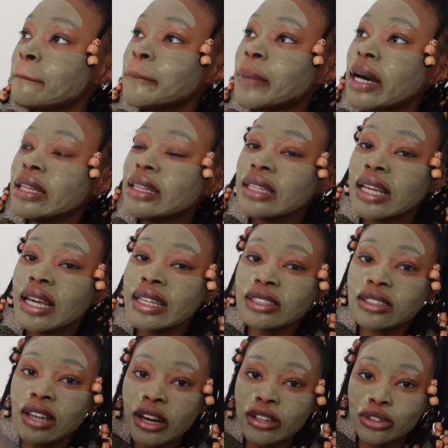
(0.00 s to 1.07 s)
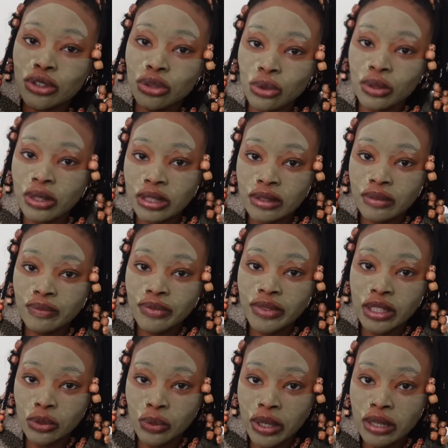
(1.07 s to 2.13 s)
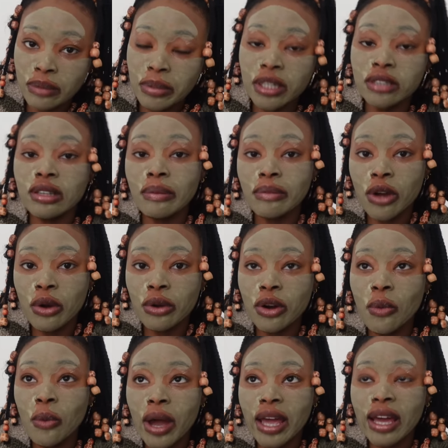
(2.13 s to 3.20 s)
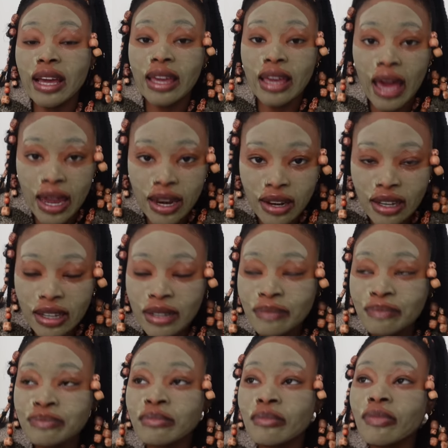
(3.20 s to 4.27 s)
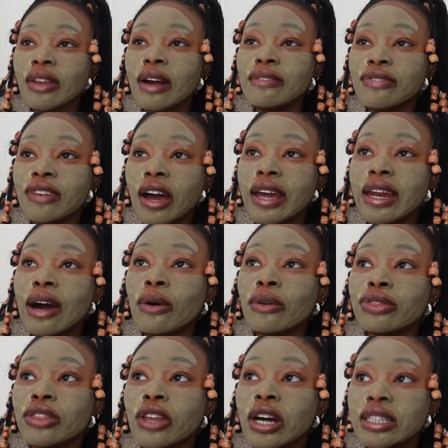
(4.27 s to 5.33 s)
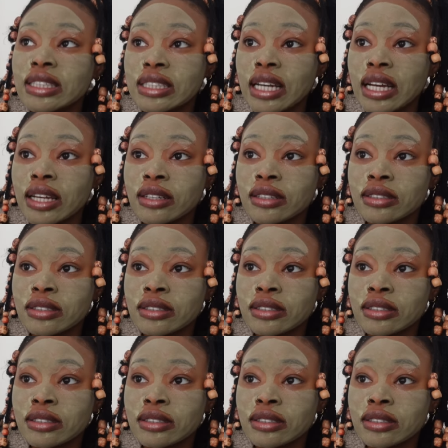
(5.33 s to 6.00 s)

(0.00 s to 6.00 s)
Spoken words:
but it's cut short this week because I'm going away again. I'm flying out on Thursday.